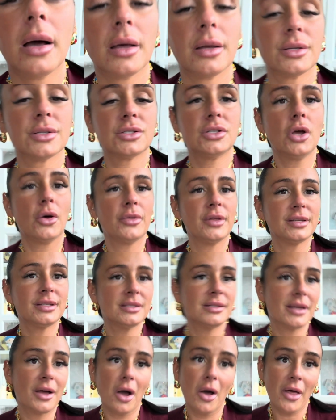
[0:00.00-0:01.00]
So this
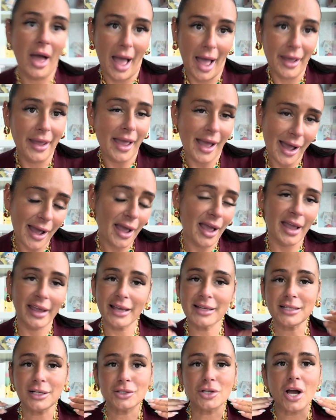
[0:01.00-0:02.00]
is, I
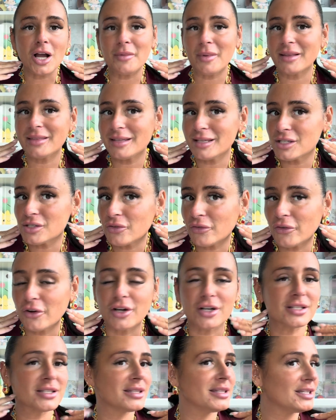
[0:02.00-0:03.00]
guess I'll talk about these
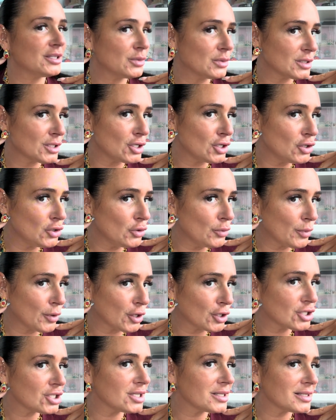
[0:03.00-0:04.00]
first. This was a new
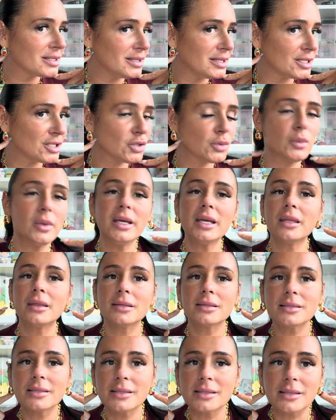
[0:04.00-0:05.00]
purchase this week.
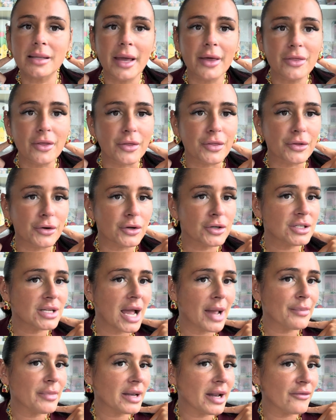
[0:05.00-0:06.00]
This is like the third
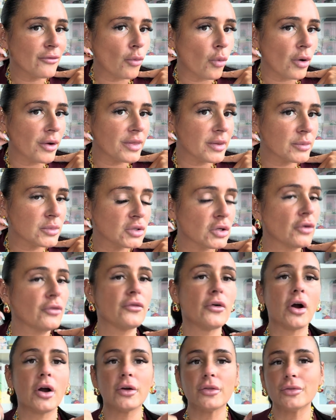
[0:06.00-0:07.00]
time that I've worn them so
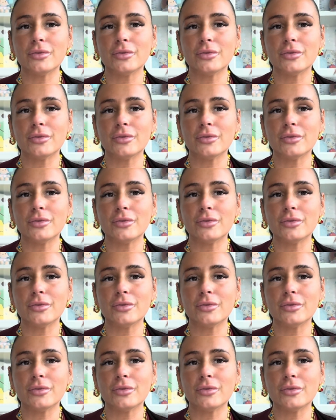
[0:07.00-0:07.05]
far.